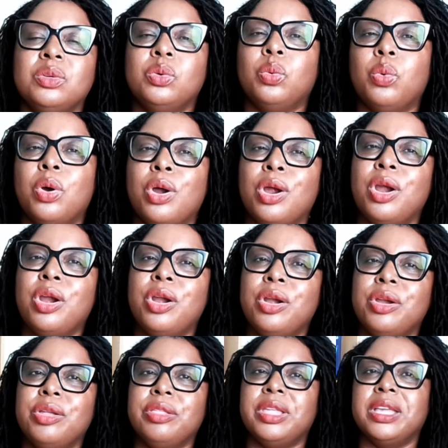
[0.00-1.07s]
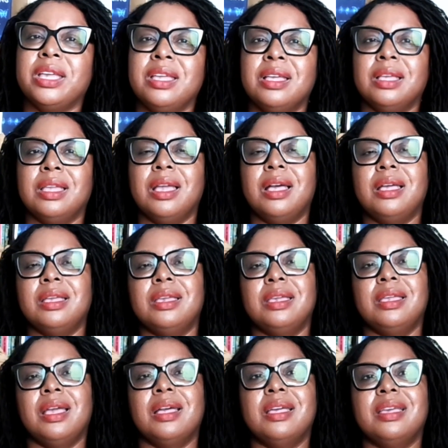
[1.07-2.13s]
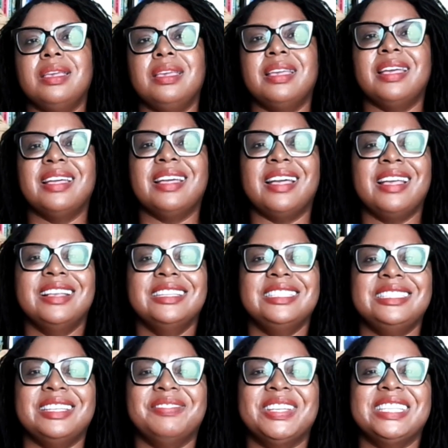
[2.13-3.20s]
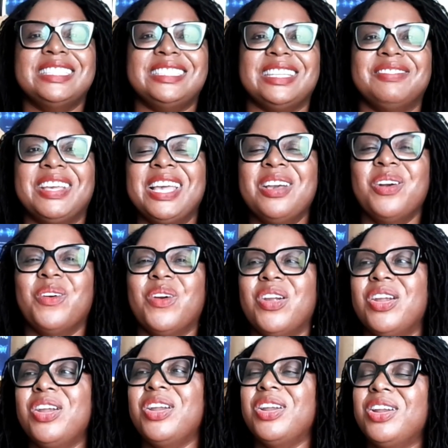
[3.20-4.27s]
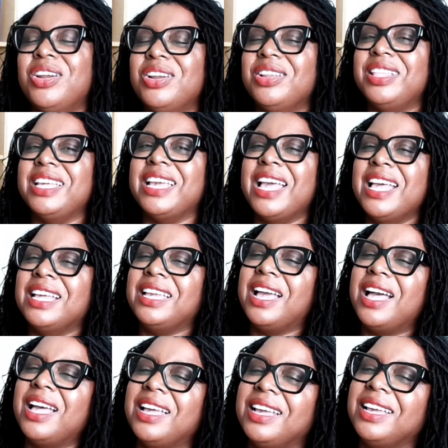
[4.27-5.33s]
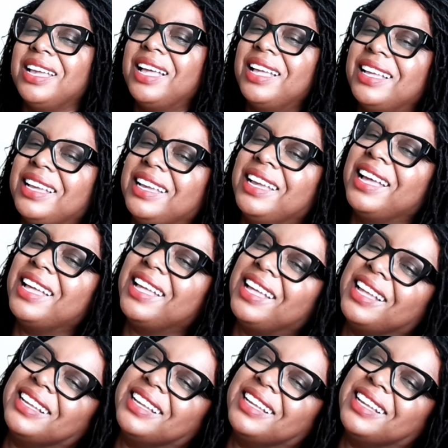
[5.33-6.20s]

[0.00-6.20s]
Worthy, yeah, yeah, yeah. Shimmy, shimmy, worthy, yeah, yeah, yeah.